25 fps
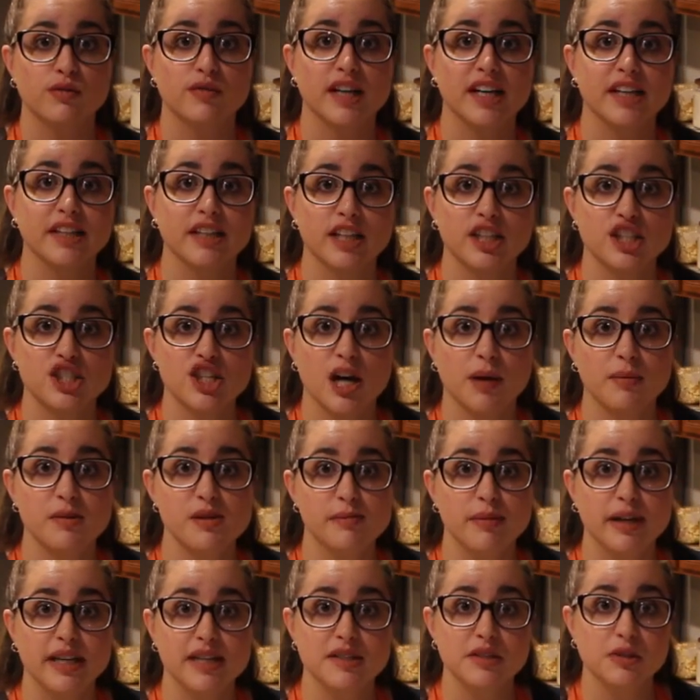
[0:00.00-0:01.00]
finely
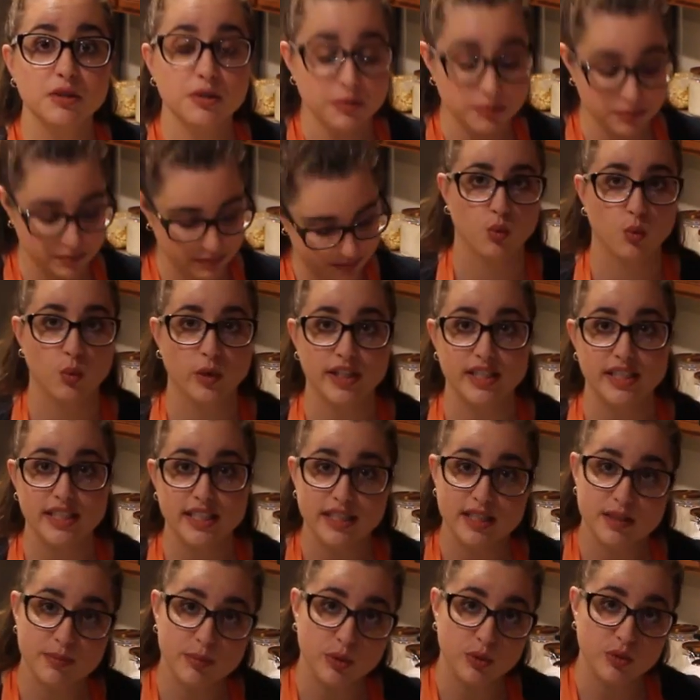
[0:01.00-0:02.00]
chopped basil, 1
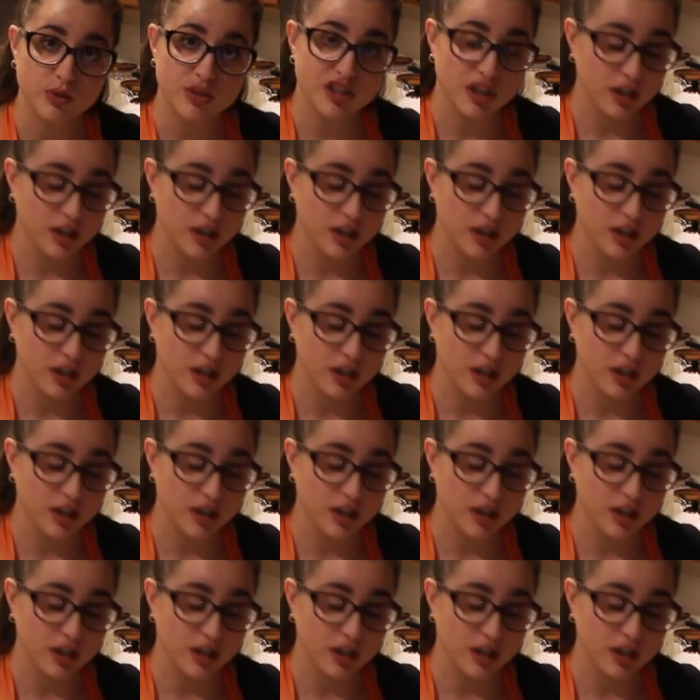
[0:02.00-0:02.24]
teaspoon